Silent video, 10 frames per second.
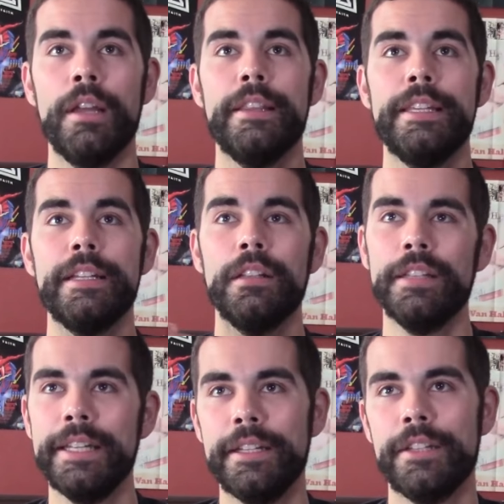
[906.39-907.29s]
The
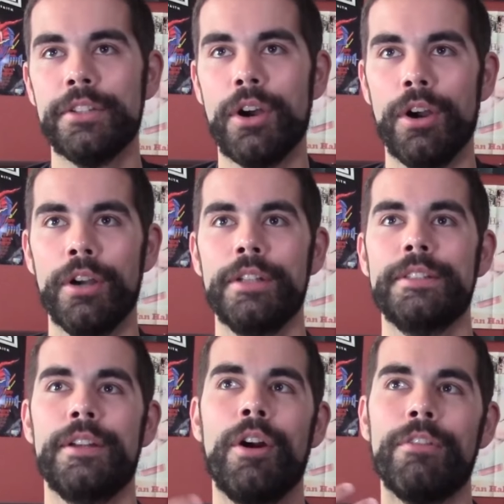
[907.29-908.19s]
clean
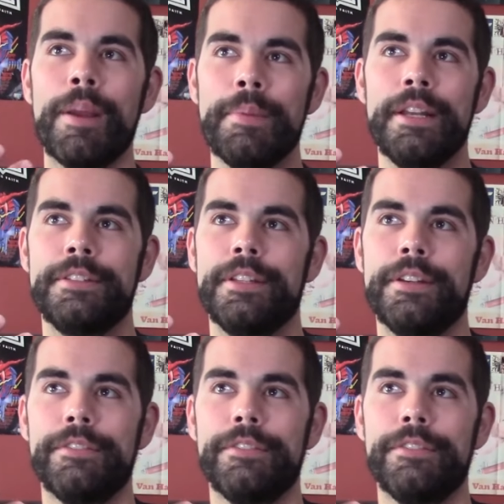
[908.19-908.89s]
guitars are reminiscent